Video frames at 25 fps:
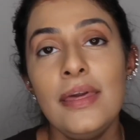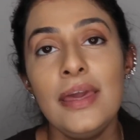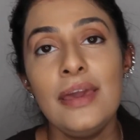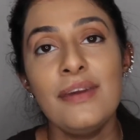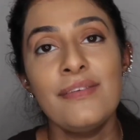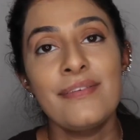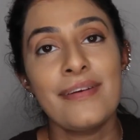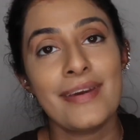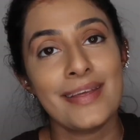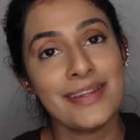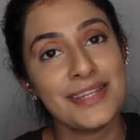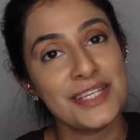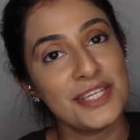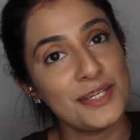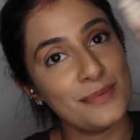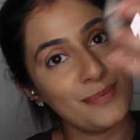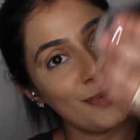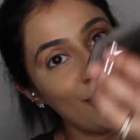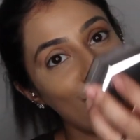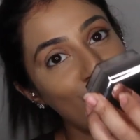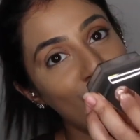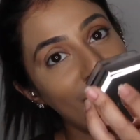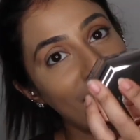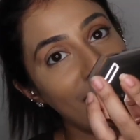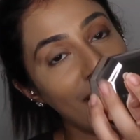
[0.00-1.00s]
the Fenty
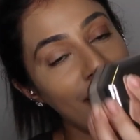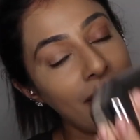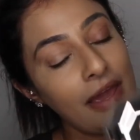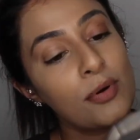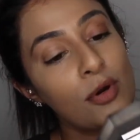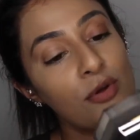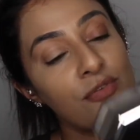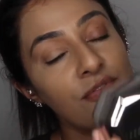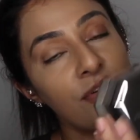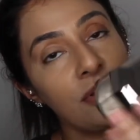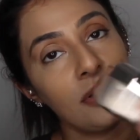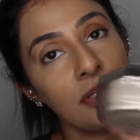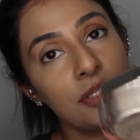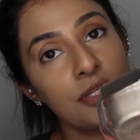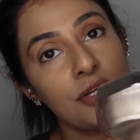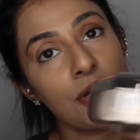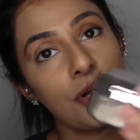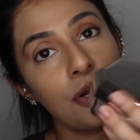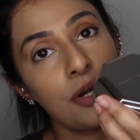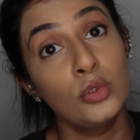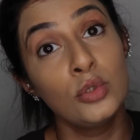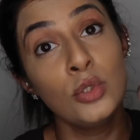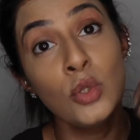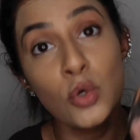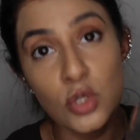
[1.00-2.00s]
Beauty Pro
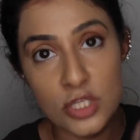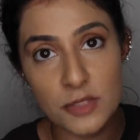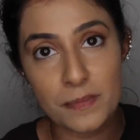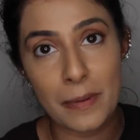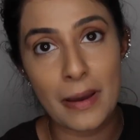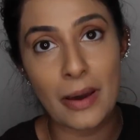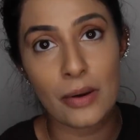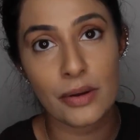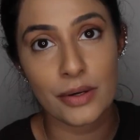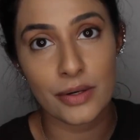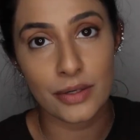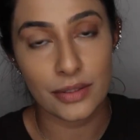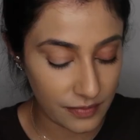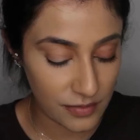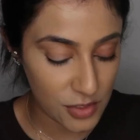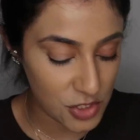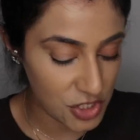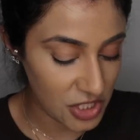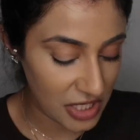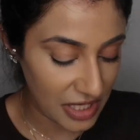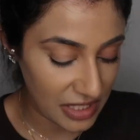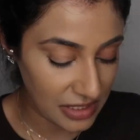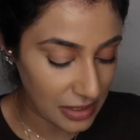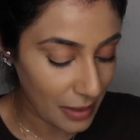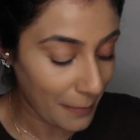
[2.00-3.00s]
Filter Loose Powder in the
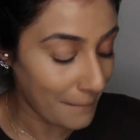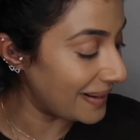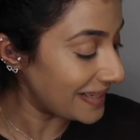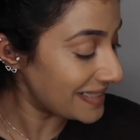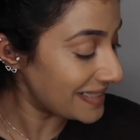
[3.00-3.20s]
shade